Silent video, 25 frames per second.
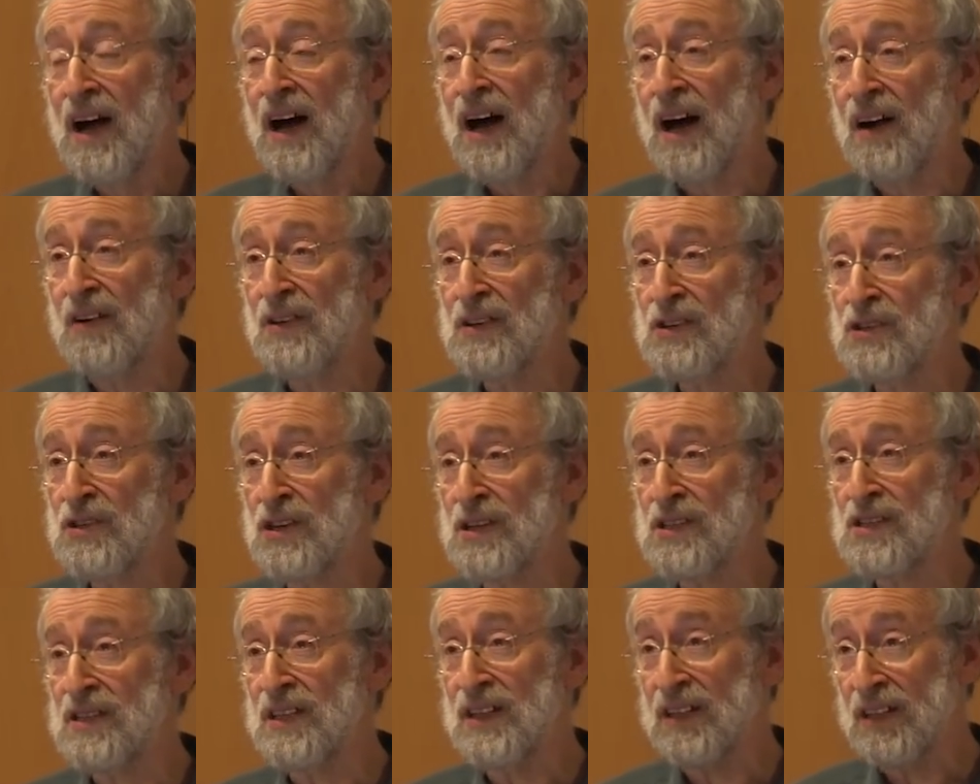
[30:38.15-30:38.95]
are
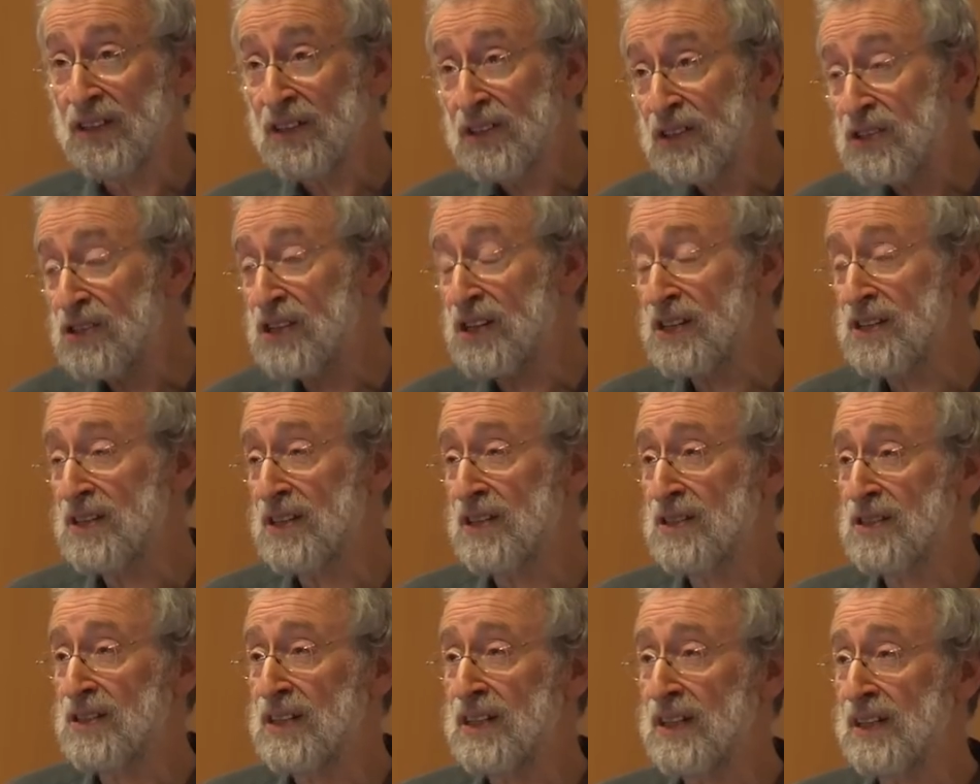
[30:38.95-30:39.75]
interested in, and you
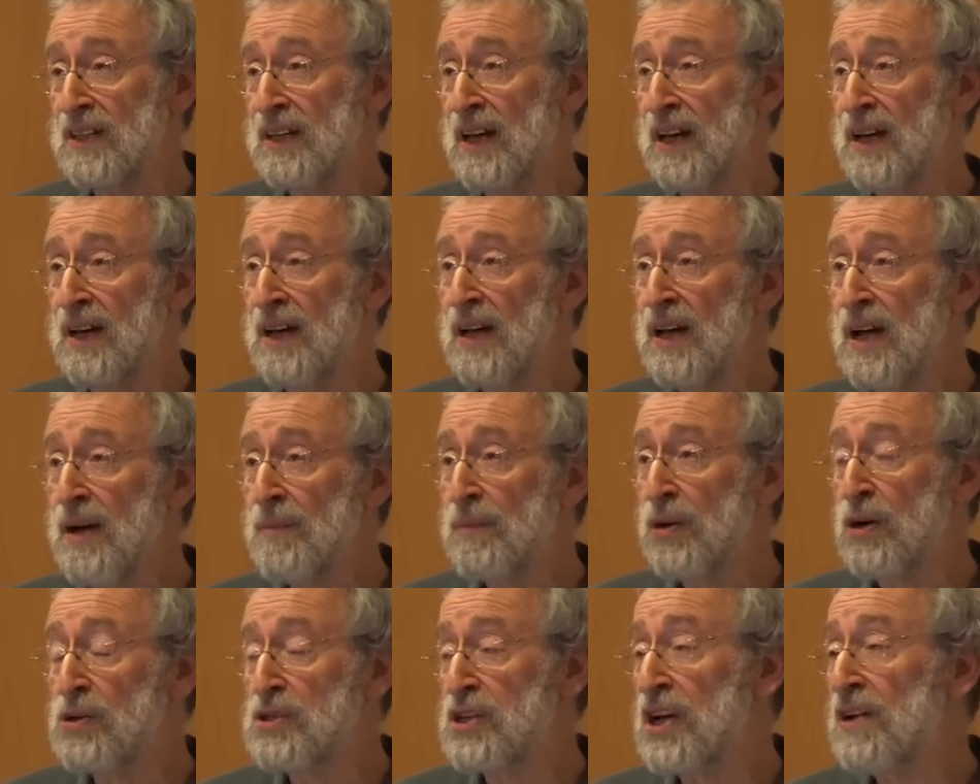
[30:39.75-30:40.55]
see
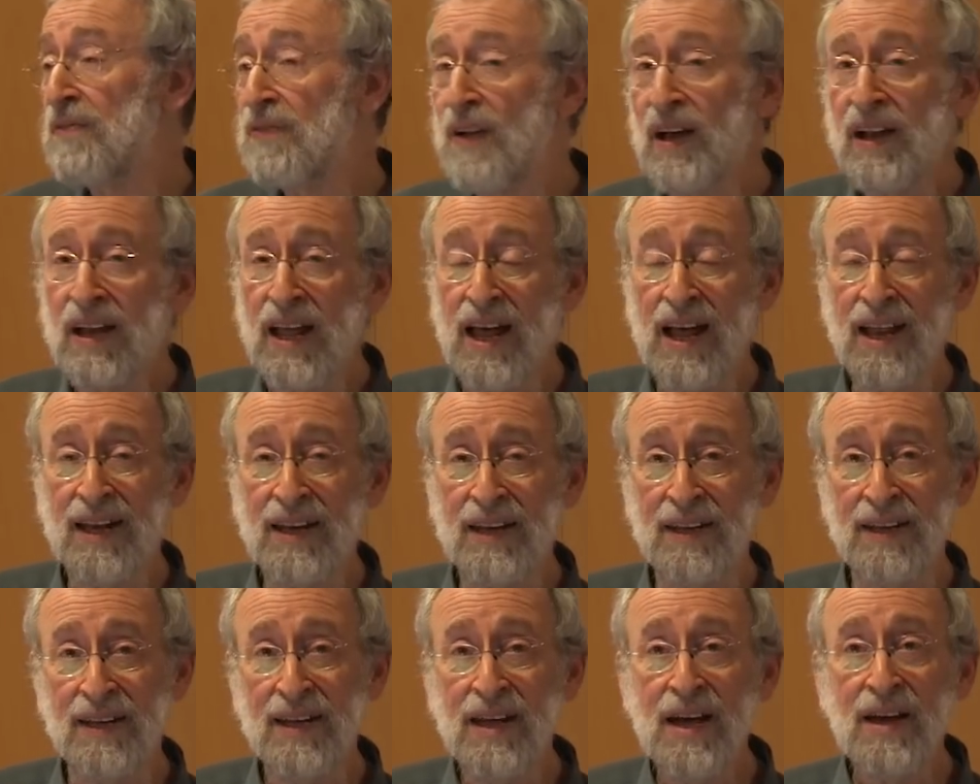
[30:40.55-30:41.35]
Project
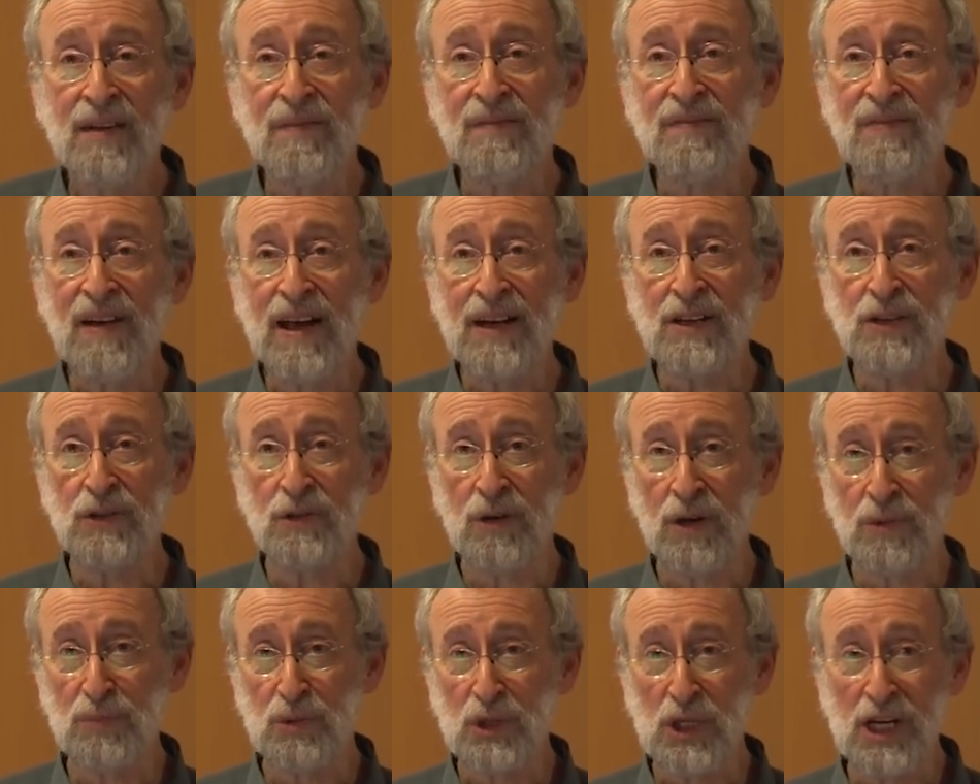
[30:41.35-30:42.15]
Valhalla and value
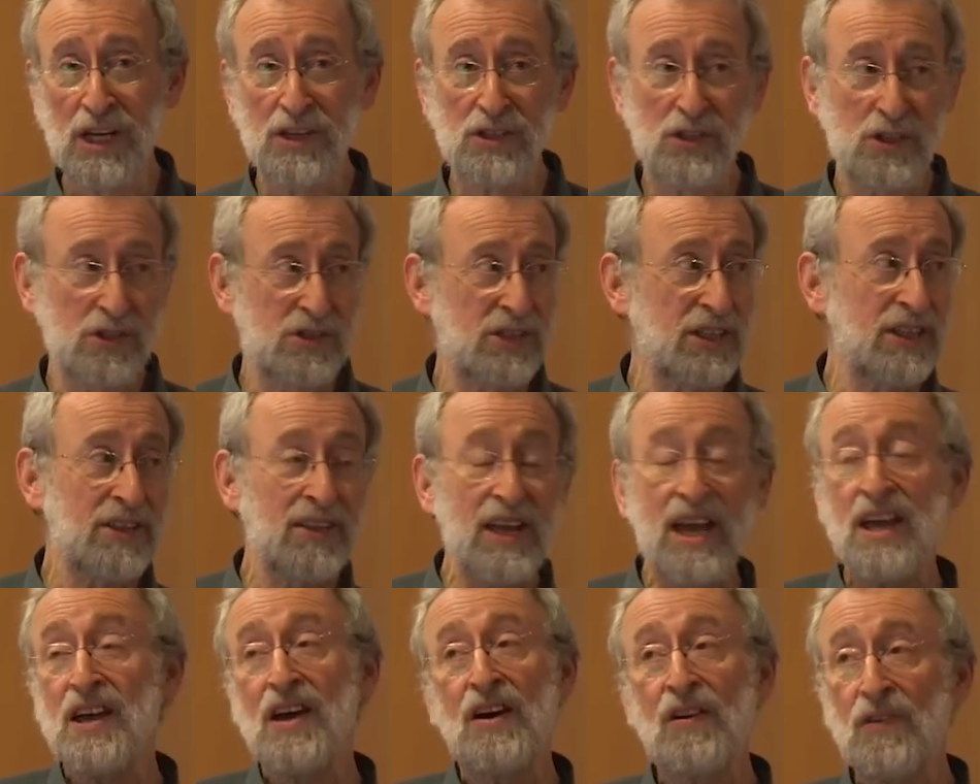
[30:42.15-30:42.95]
objects, you see
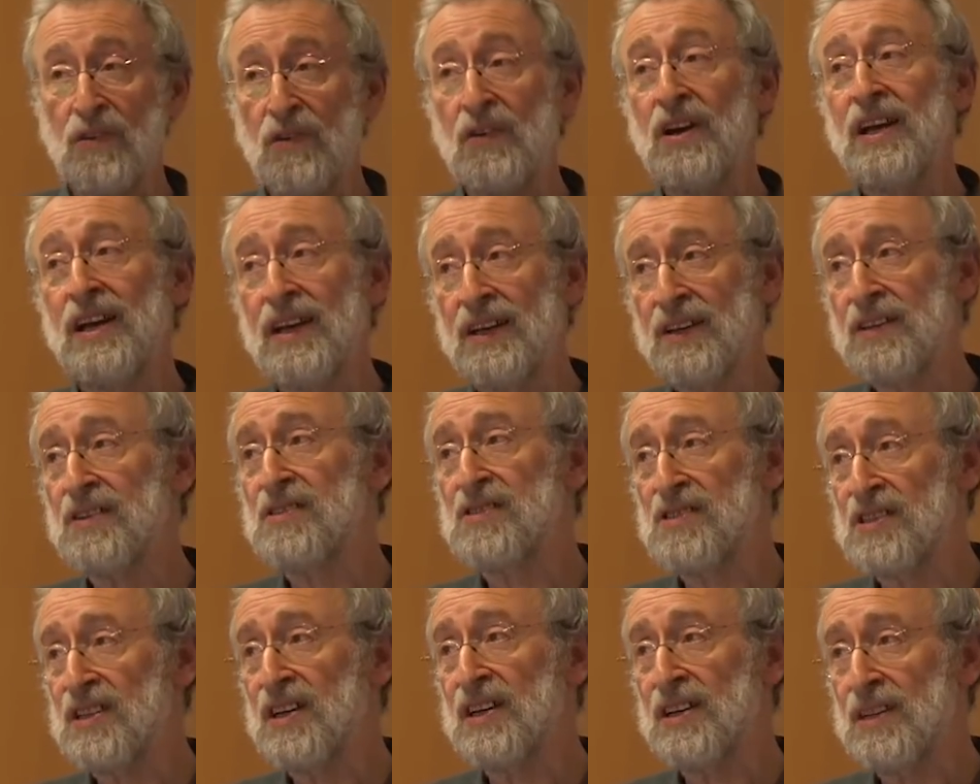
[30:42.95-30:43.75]
they are really
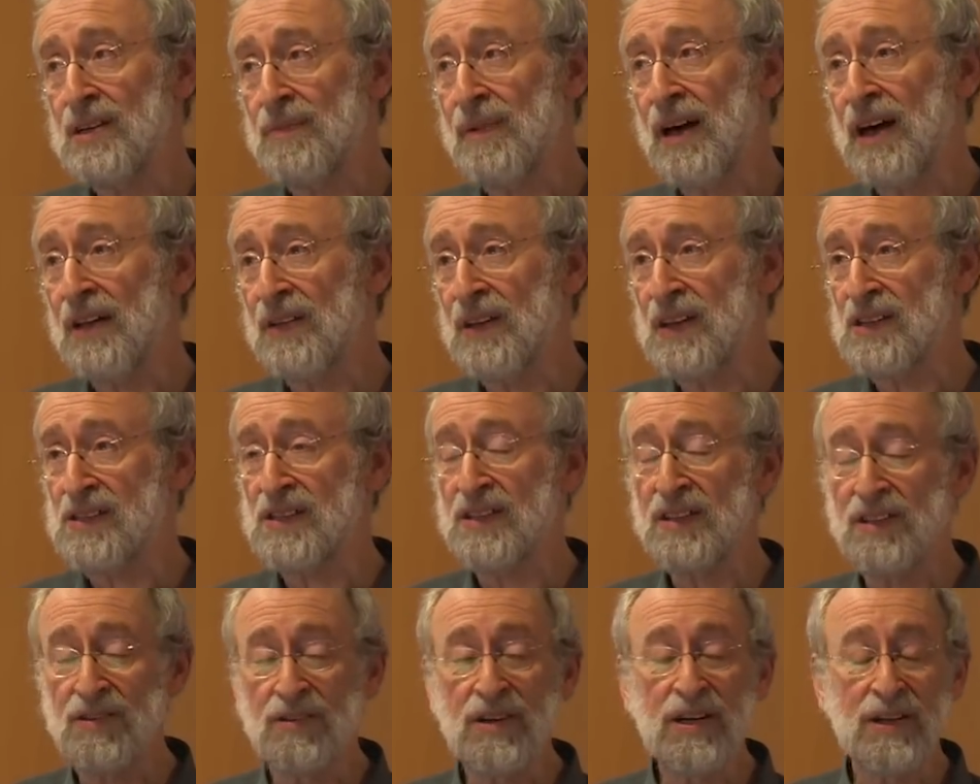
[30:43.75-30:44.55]
concerned about this,
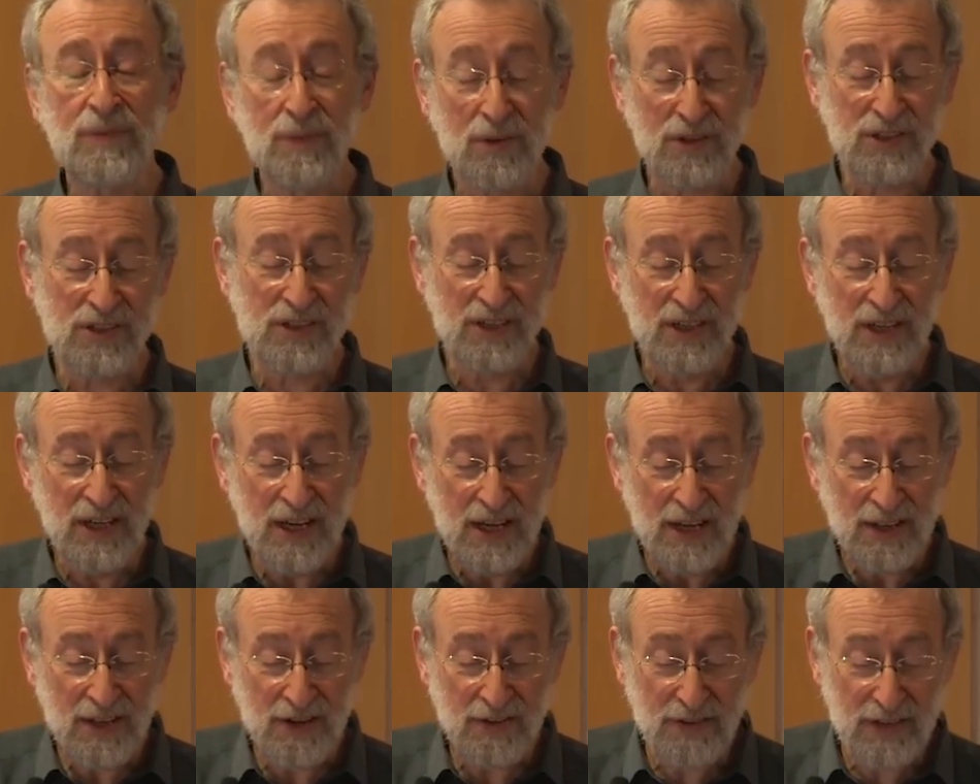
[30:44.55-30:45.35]
and they're
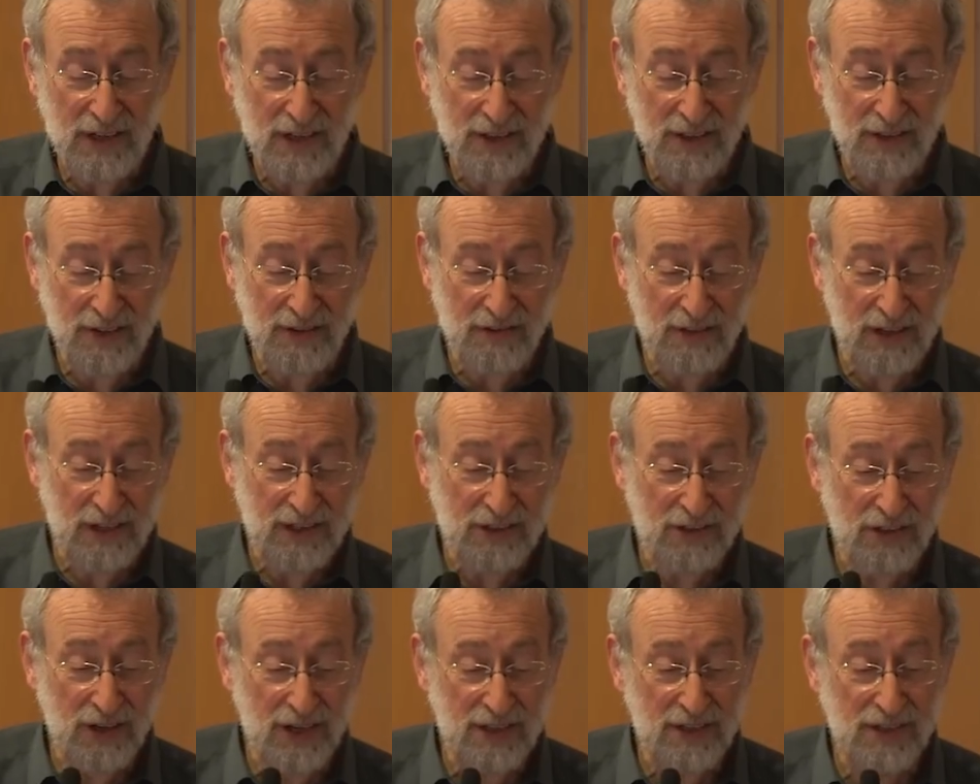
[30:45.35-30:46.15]
really
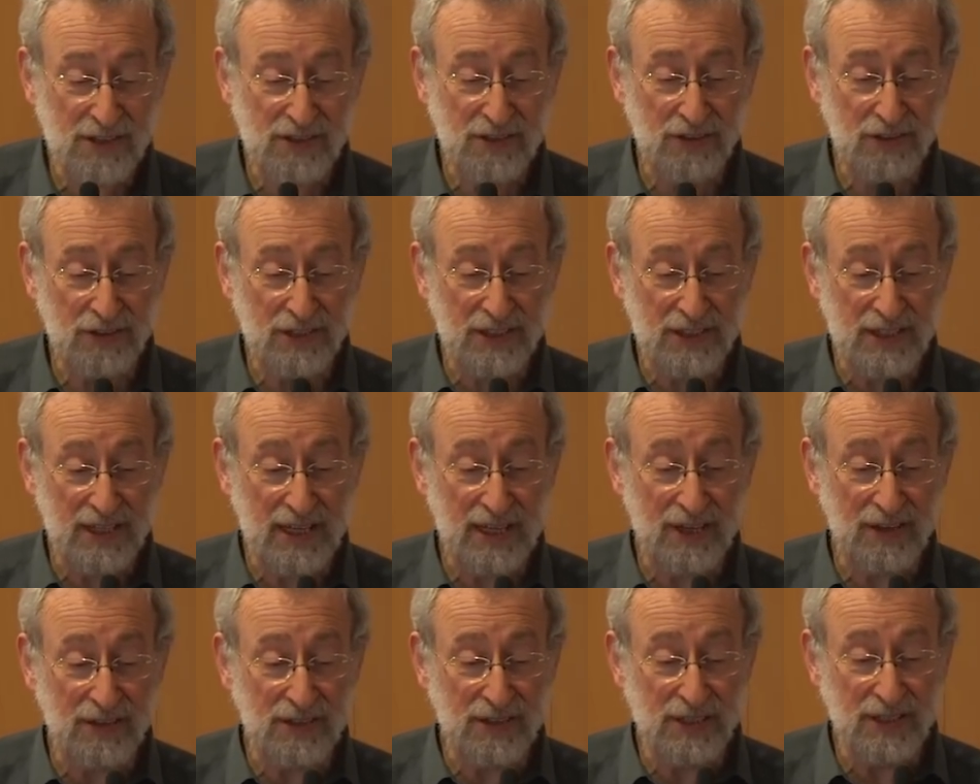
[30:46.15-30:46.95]
trying to sort it
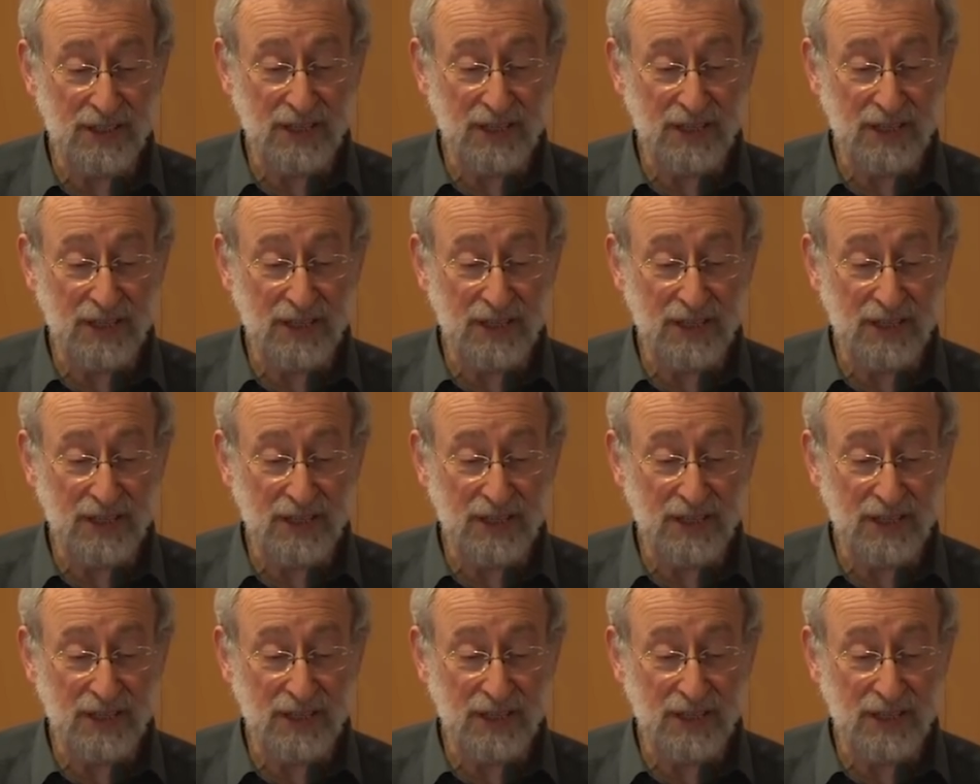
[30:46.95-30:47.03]
out.